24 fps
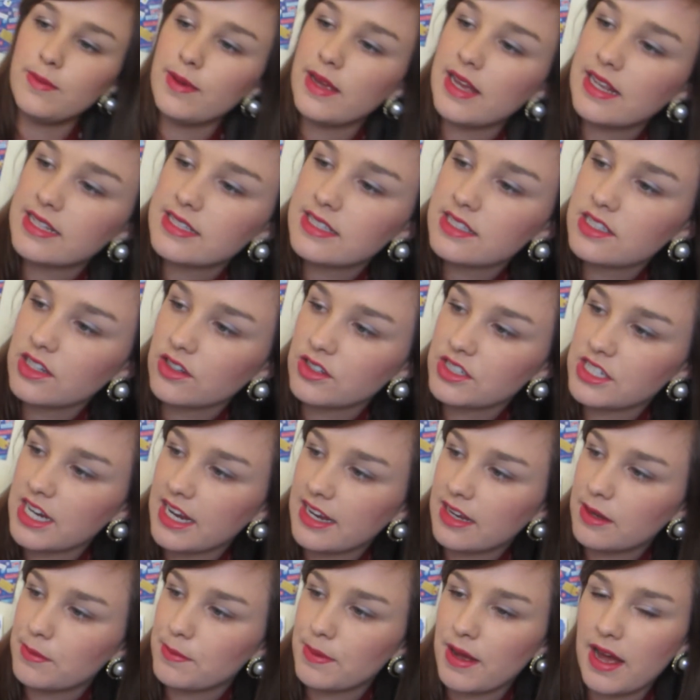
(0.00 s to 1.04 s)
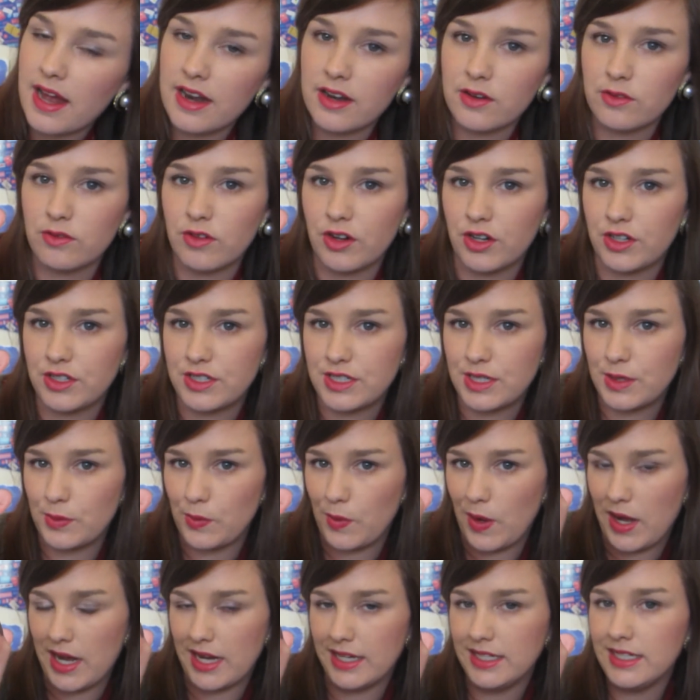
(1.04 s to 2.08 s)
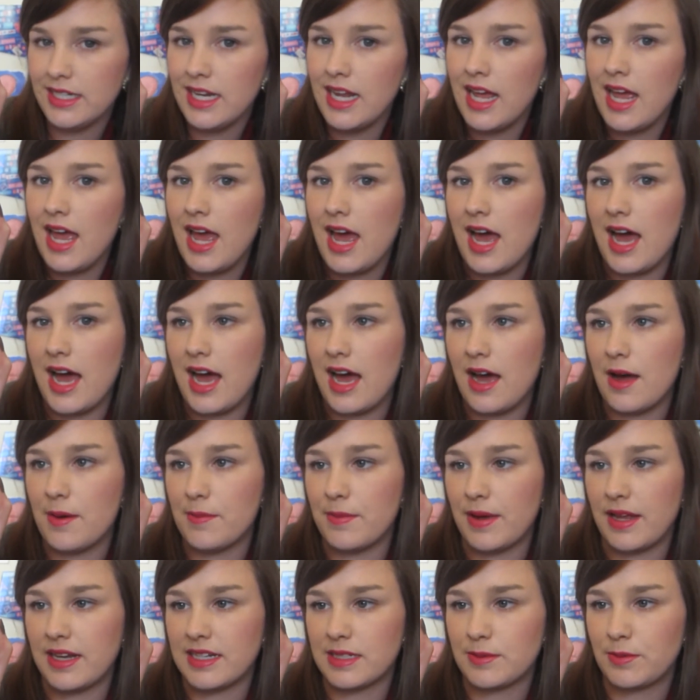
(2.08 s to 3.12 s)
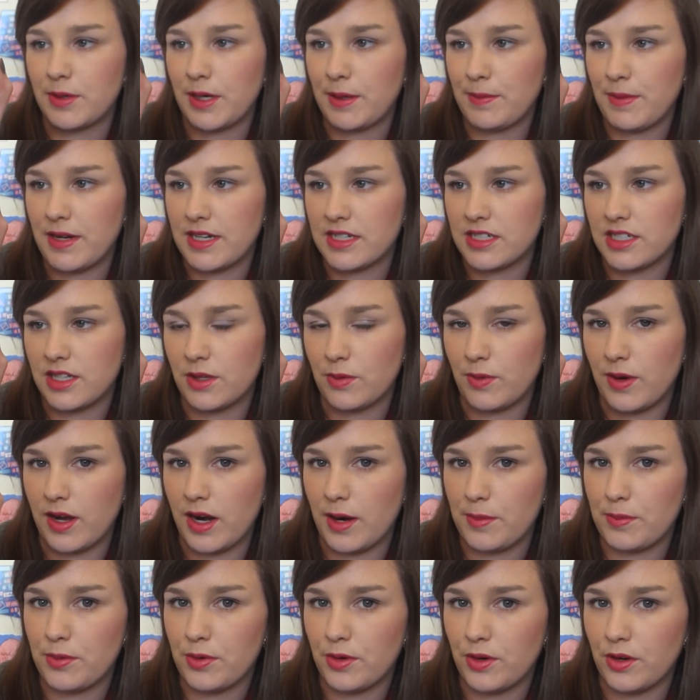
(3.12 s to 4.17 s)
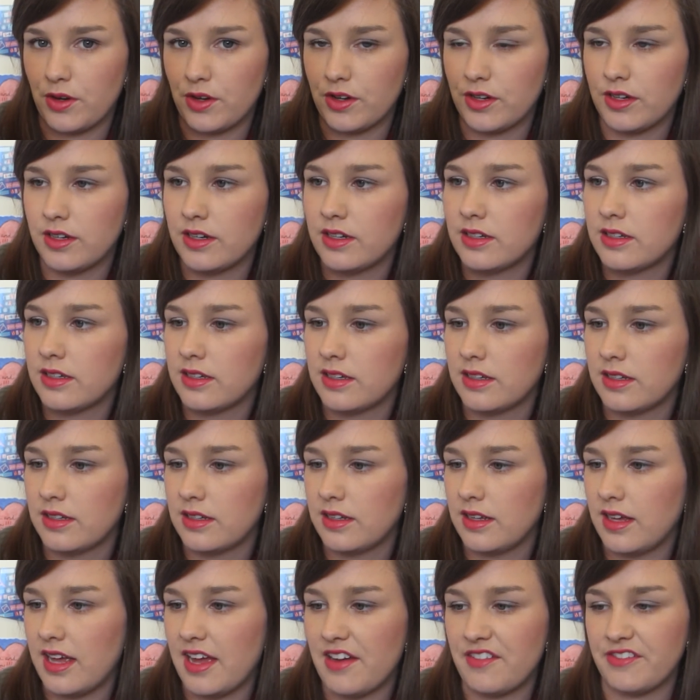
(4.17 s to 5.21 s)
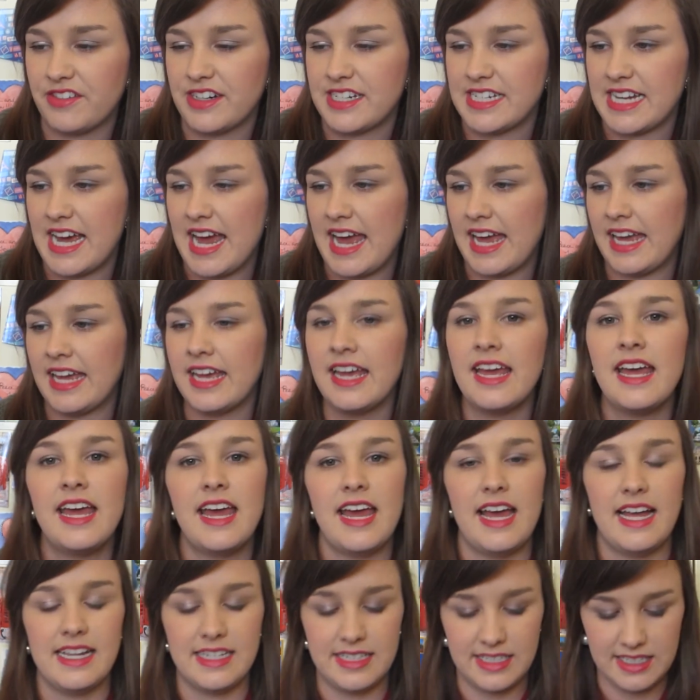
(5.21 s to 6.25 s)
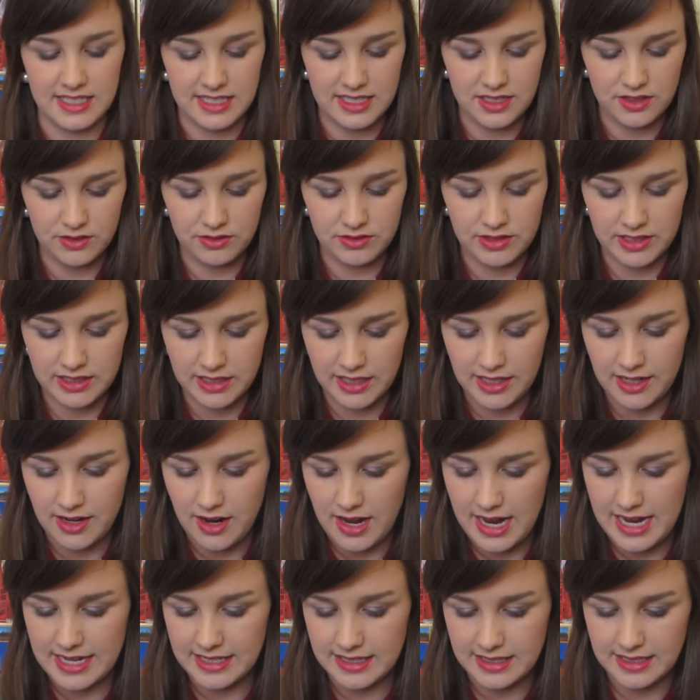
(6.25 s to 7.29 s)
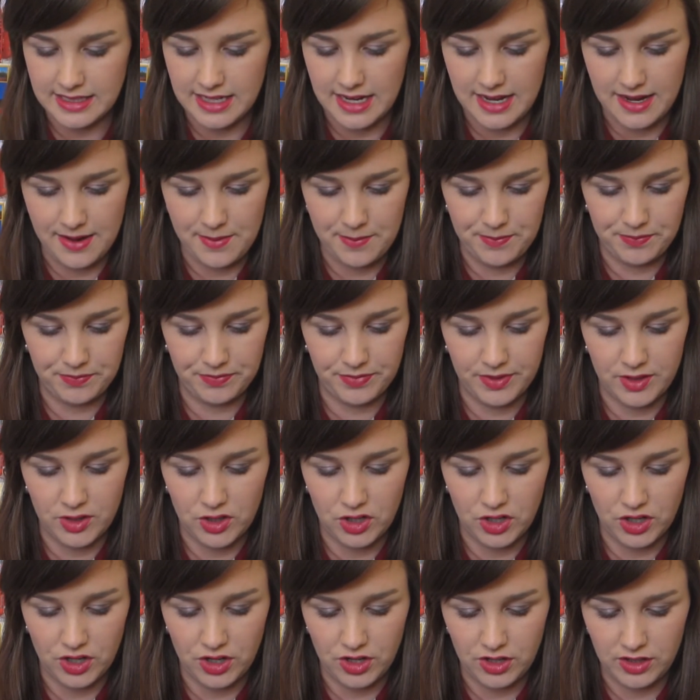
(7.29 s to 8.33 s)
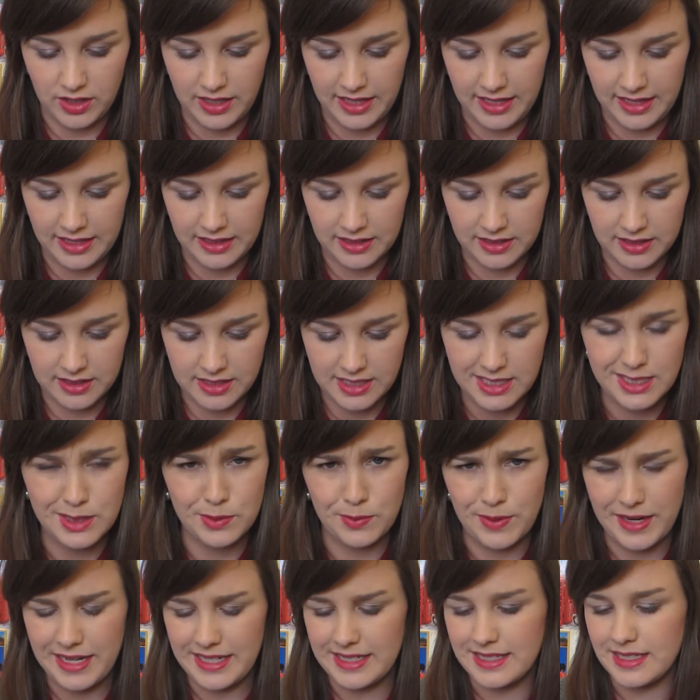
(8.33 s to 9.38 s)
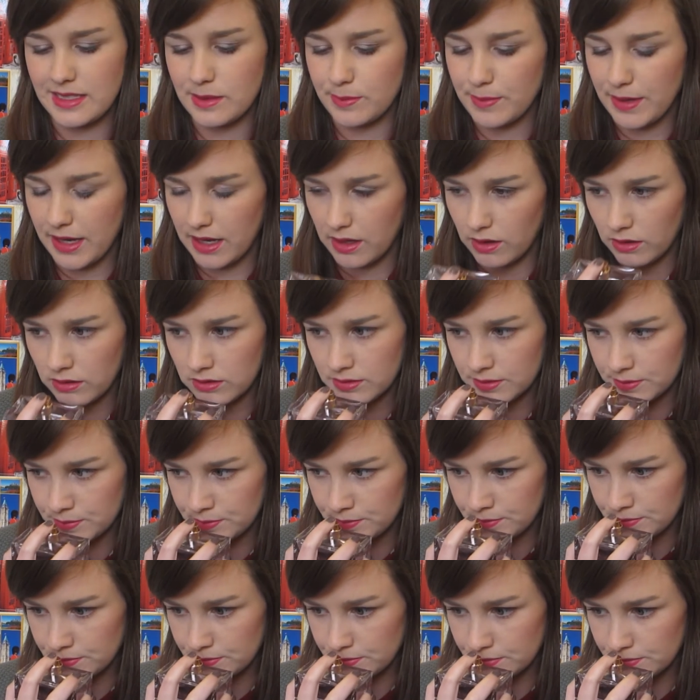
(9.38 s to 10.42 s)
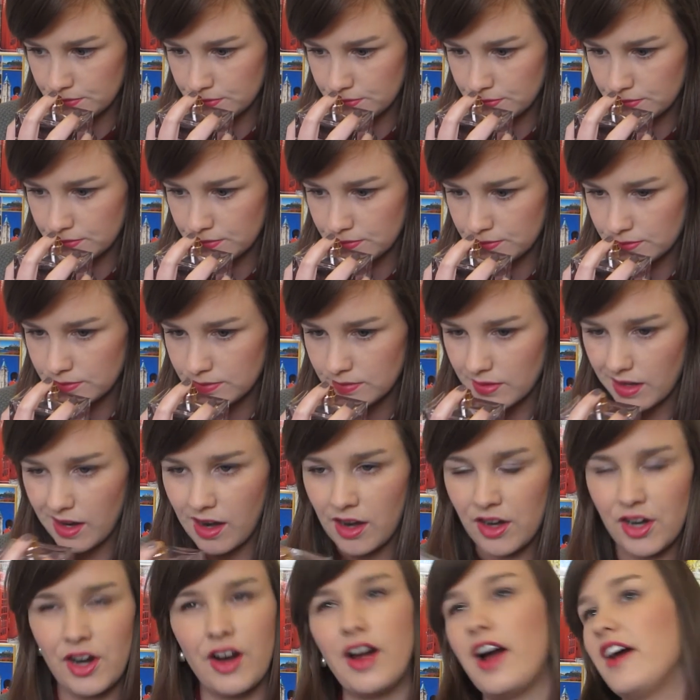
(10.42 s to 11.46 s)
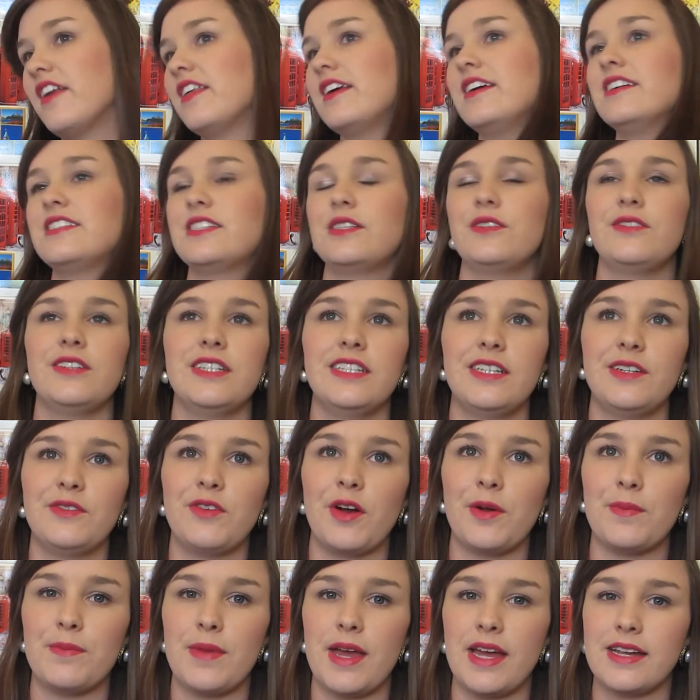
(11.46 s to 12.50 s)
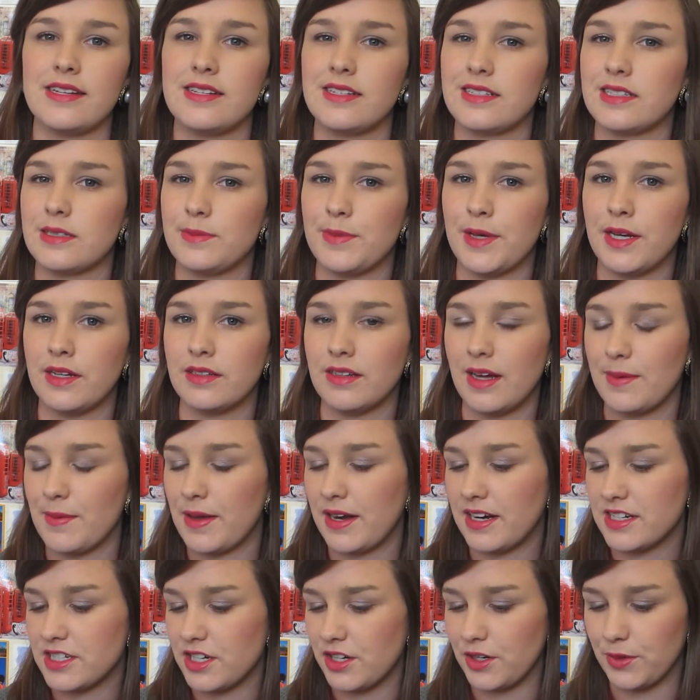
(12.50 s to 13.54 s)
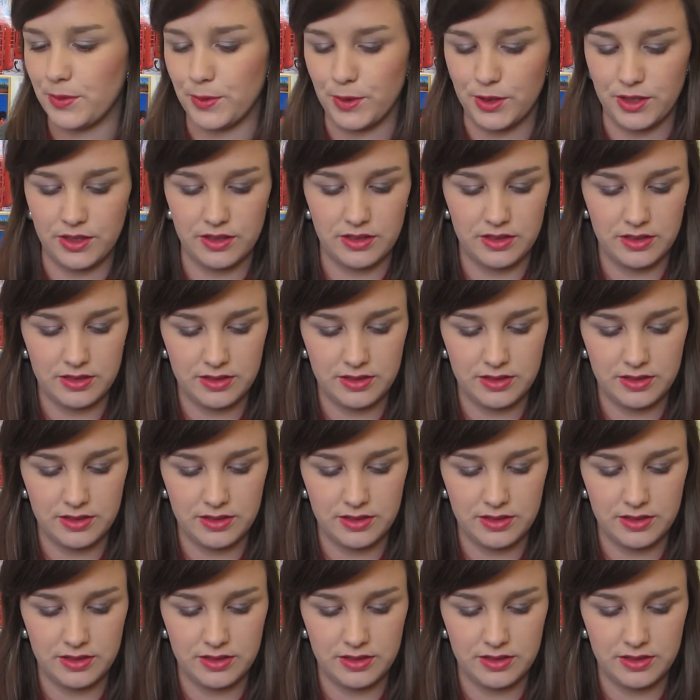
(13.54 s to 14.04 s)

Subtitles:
It's Dolce & Gabbana Rose the One, and it's pretty much the one I put on every day. It's just a really nice girly sweet smell. I don't know, I think it's a really romantic smell. I mean, I don't know what